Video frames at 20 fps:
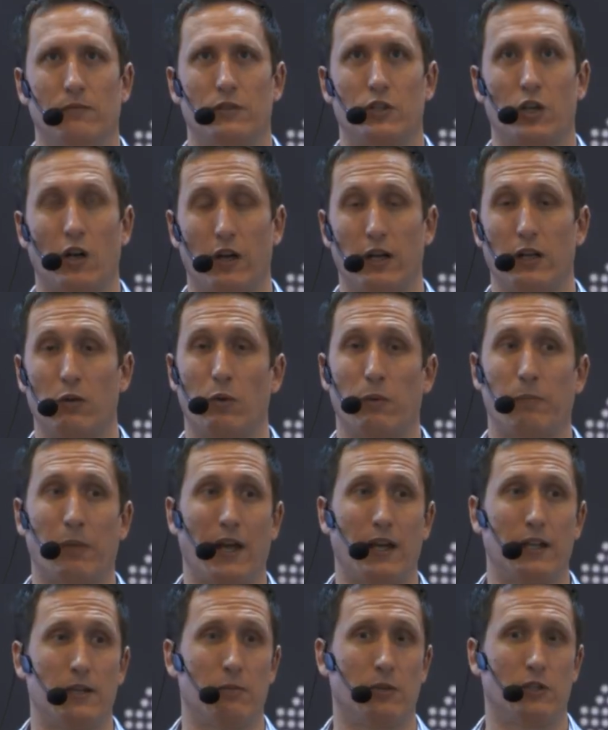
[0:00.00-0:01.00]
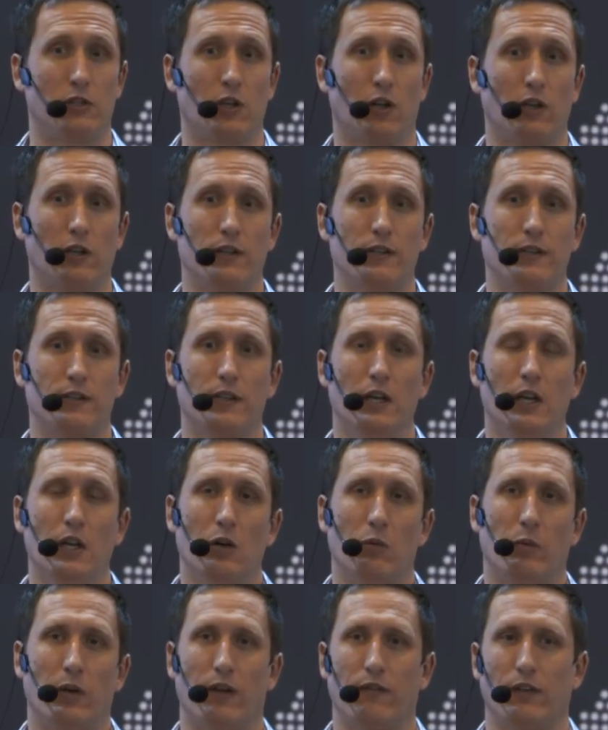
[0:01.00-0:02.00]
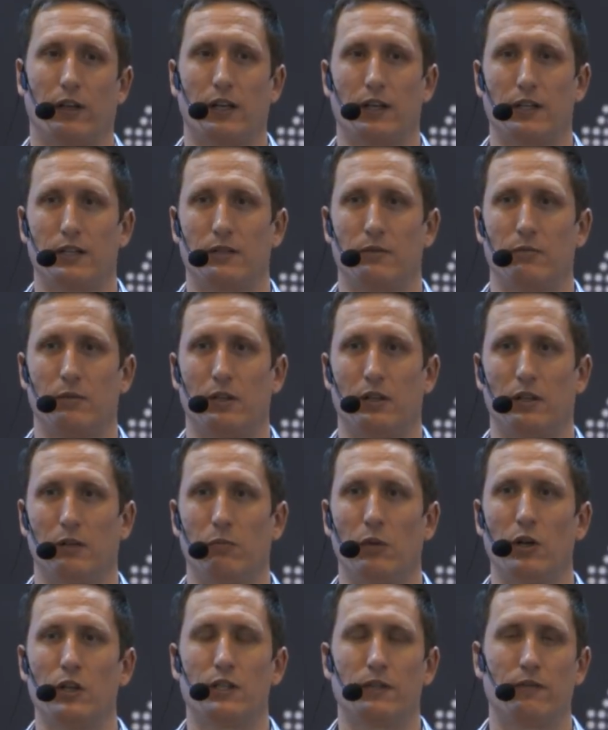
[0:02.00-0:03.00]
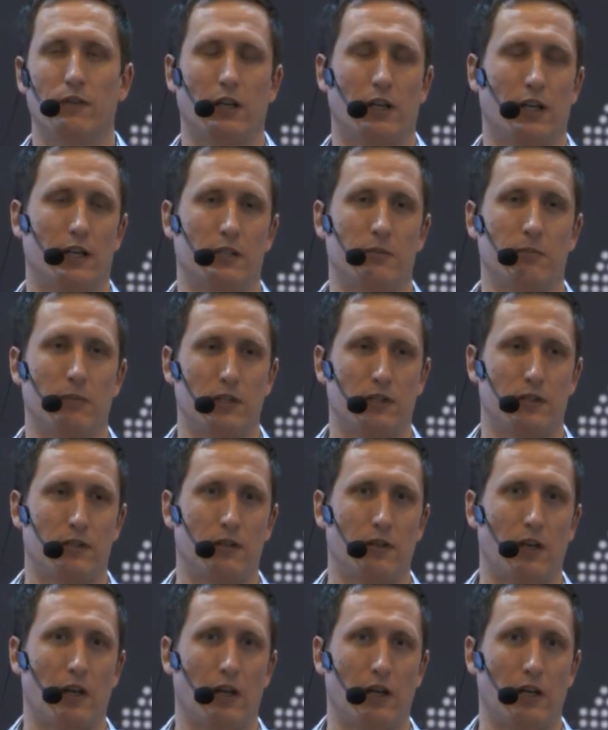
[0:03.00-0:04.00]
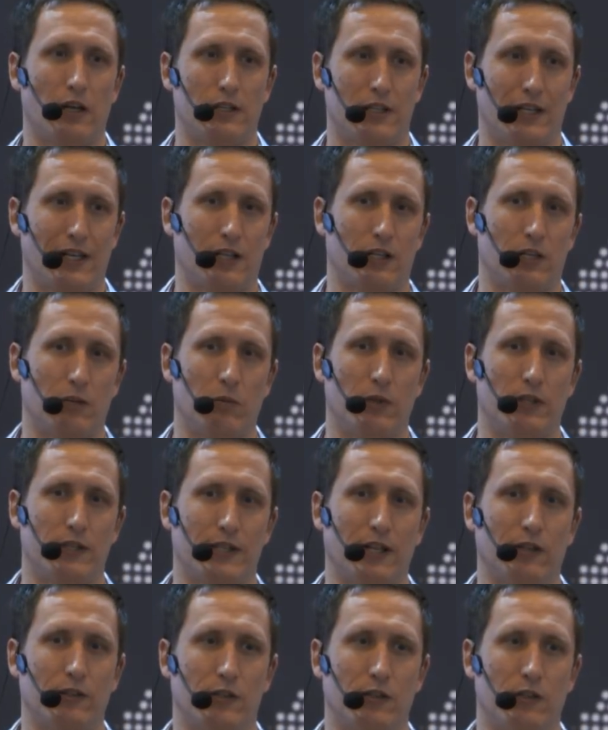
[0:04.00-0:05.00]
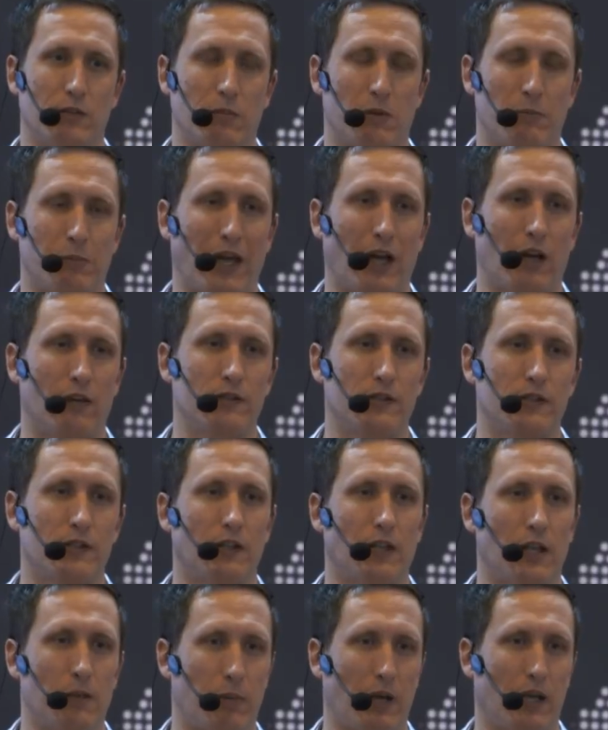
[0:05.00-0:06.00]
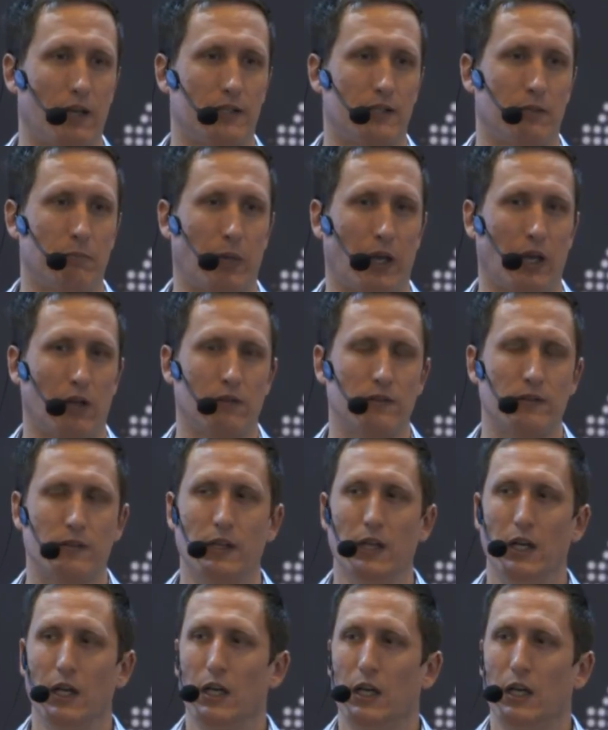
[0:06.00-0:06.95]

China. We pay them in dollars. We have a customer. Most of our customers internationally, we sell to them in pounds, so they pay us in pounds.